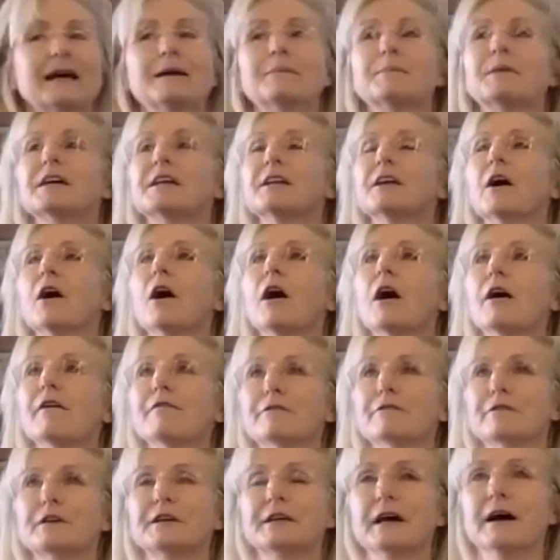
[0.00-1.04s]
I'm going to
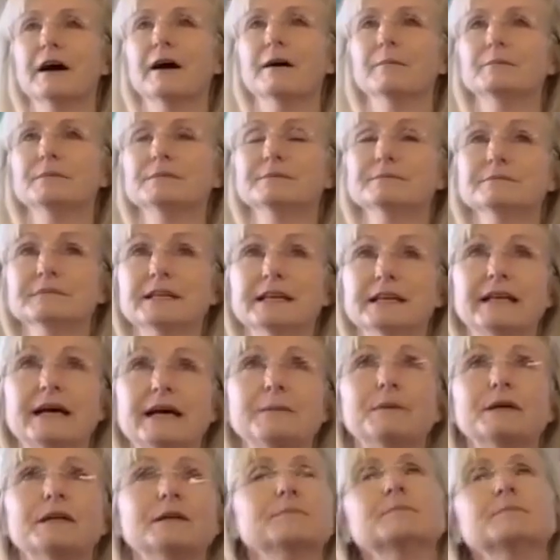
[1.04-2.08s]
offer it up and
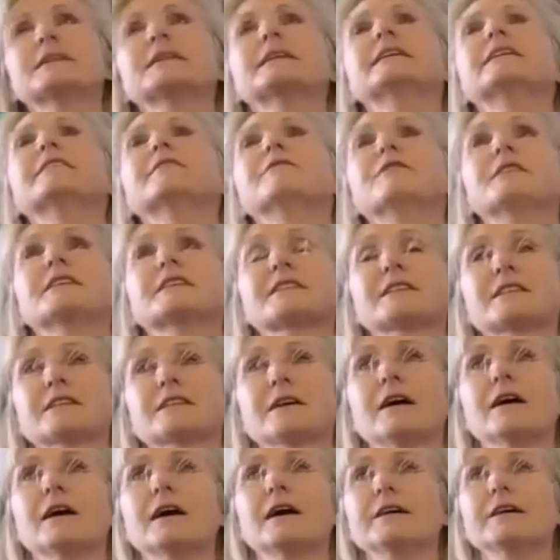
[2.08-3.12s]
I'm going to believe this
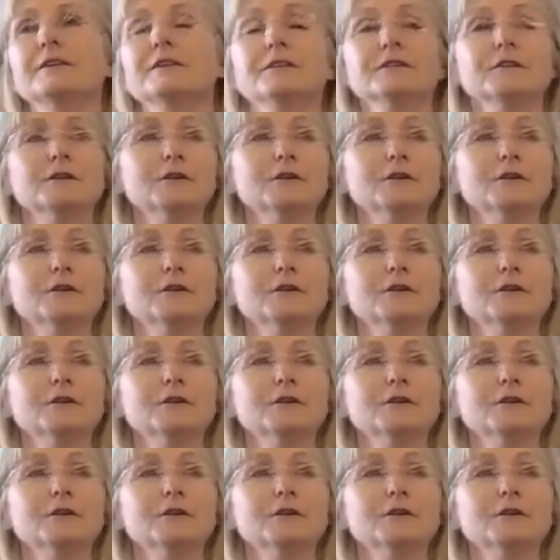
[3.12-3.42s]
God